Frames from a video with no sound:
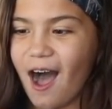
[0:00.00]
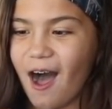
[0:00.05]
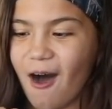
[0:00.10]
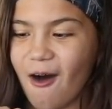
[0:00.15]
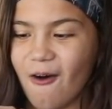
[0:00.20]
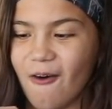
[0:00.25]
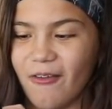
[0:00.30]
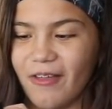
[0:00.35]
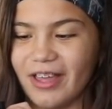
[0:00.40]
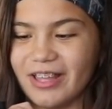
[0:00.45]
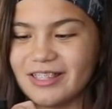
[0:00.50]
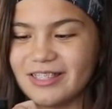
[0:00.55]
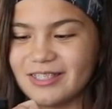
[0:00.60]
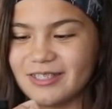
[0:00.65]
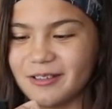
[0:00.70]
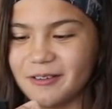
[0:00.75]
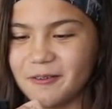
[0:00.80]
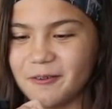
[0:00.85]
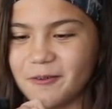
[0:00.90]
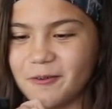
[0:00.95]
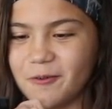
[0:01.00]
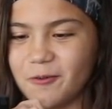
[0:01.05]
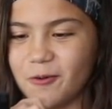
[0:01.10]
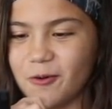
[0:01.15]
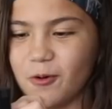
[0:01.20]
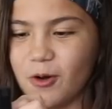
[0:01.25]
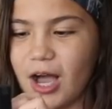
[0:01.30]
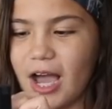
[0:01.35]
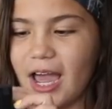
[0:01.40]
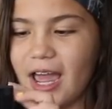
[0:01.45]
Oh, that's so
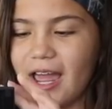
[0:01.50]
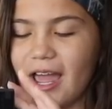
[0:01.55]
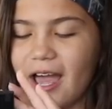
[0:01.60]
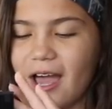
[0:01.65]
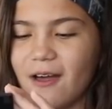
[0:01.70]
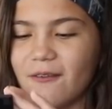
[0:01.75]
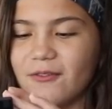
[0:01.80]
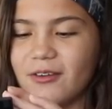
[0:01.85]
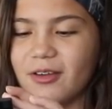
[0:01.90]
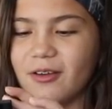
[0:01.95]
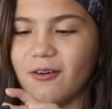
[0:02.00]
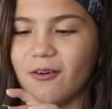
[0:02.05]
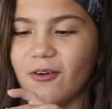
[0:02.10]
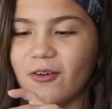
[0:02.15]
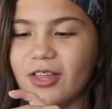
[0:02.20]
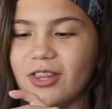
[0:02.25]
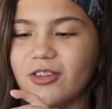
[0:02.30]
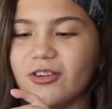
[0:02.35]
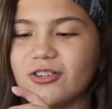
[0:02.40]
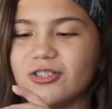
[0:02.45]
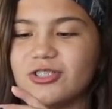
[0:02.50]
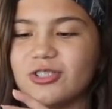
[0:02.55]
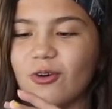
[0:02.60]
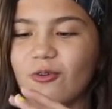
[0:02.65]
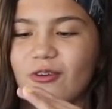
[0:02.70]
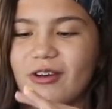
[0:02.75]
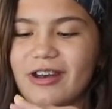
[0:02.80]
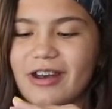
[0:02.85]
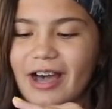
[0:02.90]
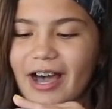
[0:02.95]
cool. I haven't, oh, it looks
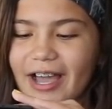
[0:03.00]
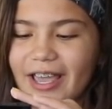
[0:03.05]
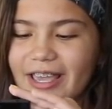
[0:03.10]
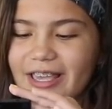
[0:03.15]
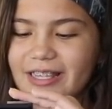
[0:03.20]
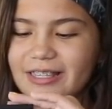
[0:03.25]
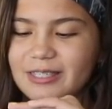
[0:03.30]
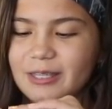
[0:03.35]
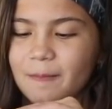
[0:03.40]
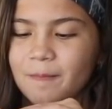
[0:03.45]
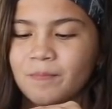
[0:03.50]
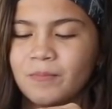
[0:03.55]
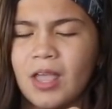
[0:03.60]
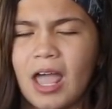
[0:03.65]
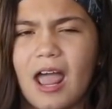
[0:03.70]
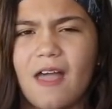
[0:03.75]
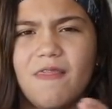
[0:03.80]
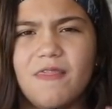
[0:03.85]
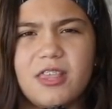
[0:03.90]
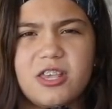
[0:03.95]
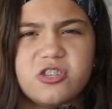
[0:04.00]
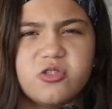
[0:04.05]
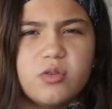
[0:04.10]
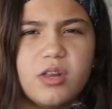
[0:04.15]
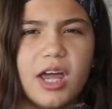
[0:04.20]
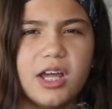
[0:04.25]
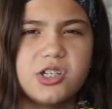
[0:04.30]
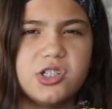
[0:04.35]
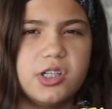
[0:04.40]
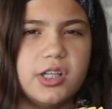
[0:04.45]
so nice. And this
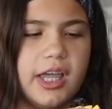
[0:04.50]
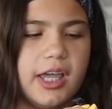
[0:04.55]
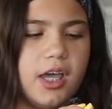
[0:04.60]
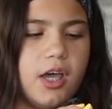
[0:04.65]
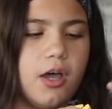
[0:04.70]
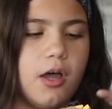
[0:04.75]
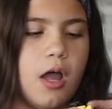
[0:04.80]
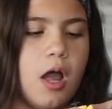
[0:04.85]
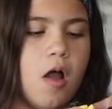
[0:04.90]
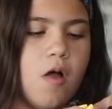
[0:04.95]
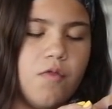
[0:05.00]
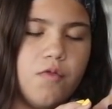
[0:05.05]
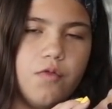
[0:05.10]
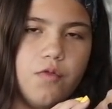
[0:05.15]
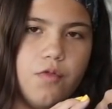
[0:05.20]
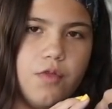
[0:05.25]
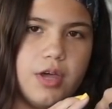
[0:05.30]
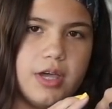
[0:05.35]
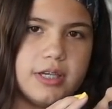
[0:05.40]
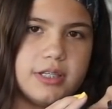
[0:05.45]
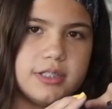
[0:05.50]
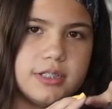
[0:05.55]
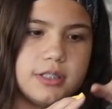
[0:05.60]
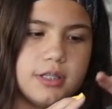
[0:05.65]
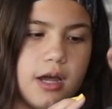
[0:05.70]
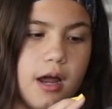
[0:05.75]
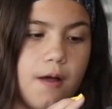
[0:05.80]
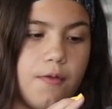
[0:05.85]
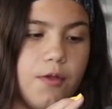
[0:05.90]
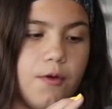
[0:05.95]
one actually like,
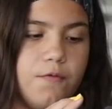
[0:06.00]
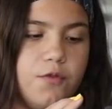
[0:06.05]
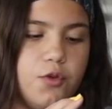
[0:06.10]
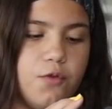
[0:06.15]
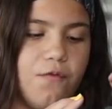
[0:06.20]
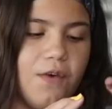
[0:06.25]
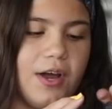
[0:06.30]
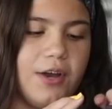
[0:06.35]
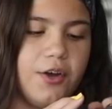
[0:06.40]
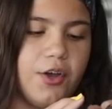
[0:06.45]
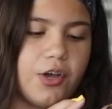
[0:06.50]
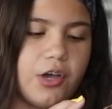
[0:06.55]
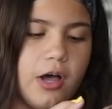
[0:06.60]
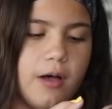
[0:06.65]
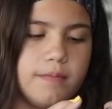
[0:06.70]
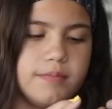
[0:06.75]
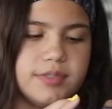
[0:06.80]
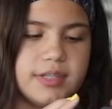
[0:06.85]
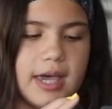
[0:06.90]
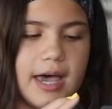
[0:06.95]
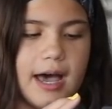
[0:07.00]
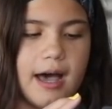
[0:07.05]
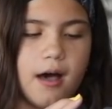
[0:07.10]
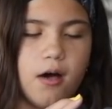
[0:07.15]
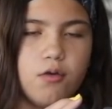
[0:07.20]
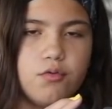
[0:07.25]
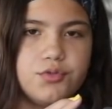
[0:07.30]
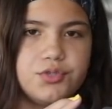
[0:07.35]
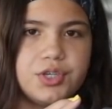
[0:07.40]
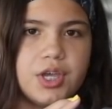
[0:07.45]
this, the viewfinder comes
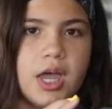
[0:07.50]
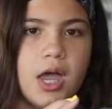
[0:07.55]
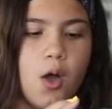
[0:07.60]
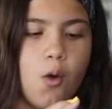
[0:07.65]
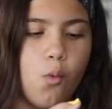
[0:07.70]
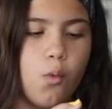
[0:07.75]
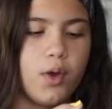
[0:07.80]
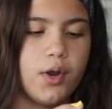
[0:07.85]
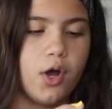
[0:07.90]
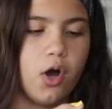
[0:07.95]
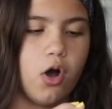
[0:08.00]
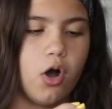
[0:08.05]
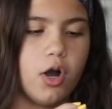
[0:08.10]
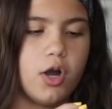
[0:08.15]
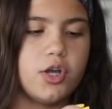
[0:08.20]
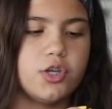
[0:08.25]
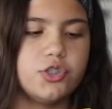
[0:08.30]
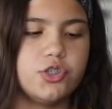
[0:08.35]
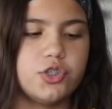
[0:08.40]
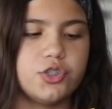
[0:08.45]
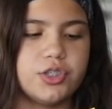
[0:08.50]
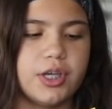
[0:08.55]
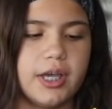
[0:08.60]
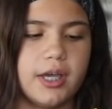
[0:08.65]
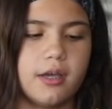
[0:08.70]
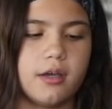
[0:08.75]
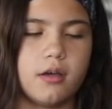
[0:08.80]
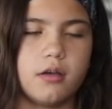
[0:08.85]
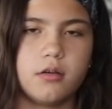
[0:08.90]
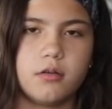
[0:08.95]
out when ours just like